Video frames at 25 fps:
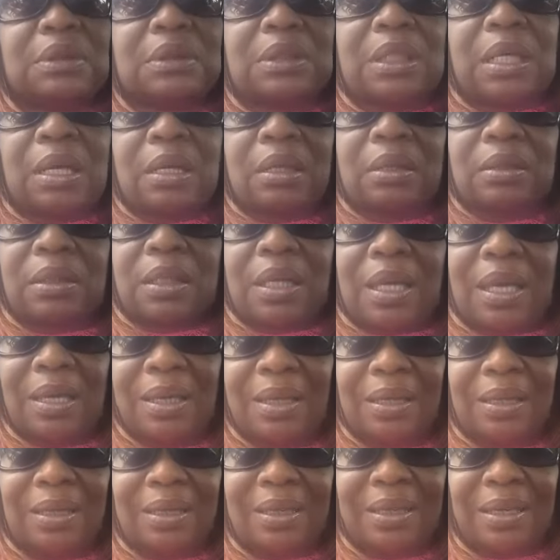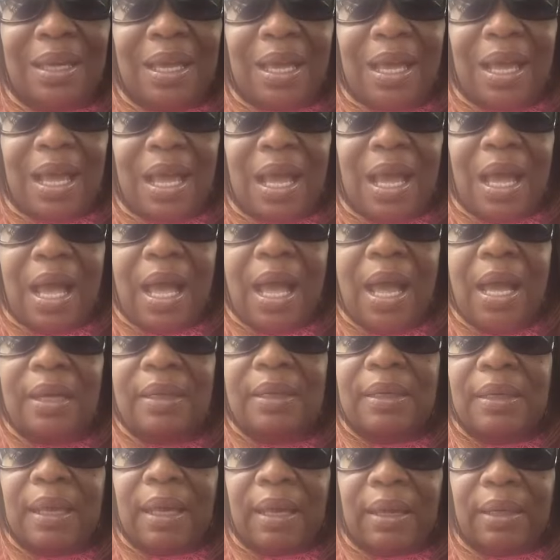that I
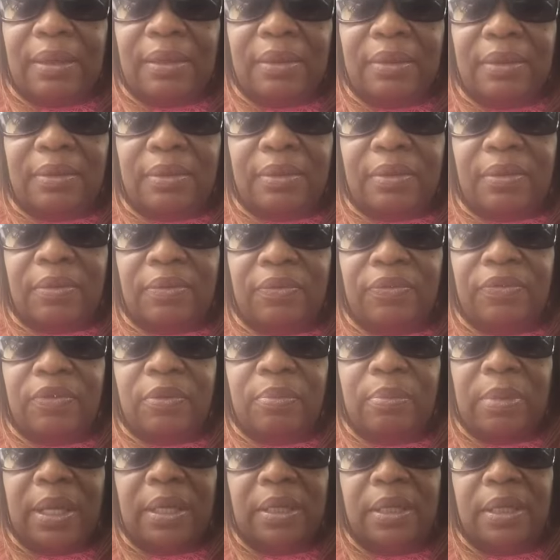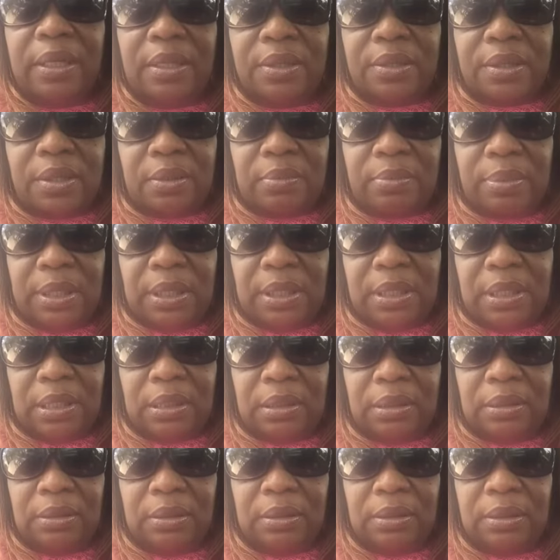like for my hair to be
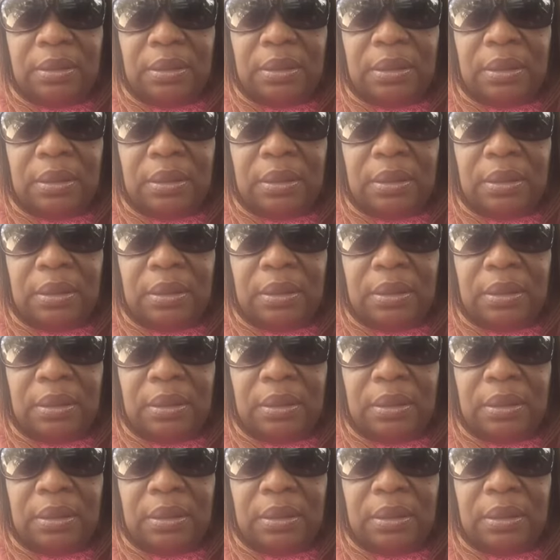done.